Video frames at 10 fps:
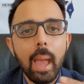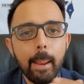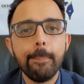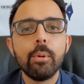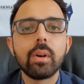
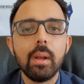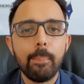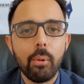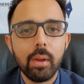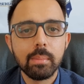and book an
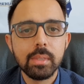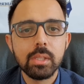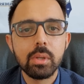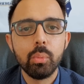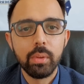
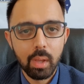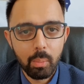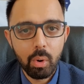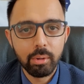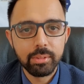appointment with
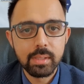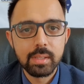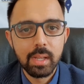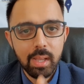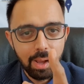our office.